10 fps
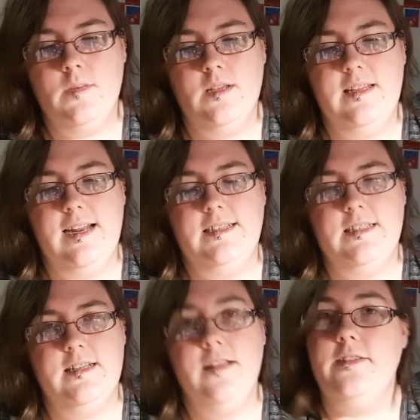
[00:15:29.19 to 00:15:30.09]
That I did
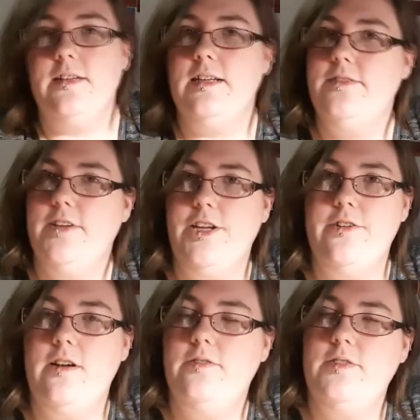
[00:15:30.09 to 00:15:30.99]
another clay
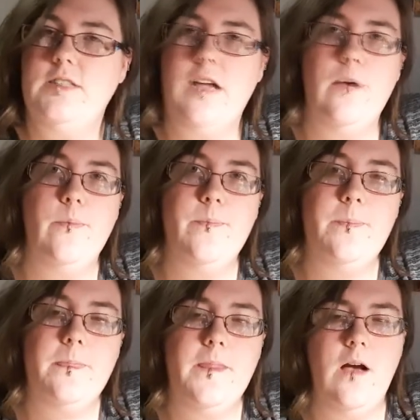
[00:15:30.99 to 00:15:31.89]
figure of, so.
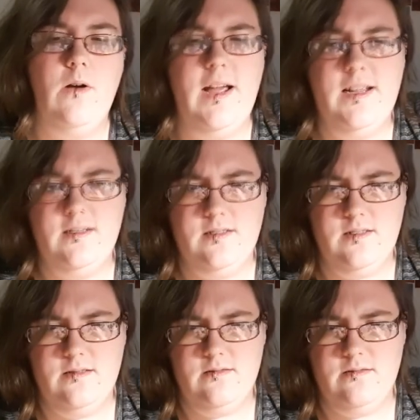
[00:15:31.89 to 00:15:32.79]
Oh, and
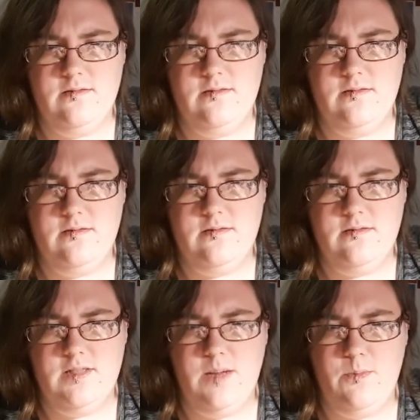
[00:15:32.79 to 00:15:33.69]

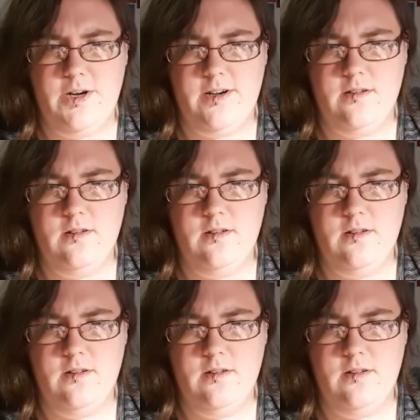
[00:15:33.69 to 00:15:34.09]
somewhere.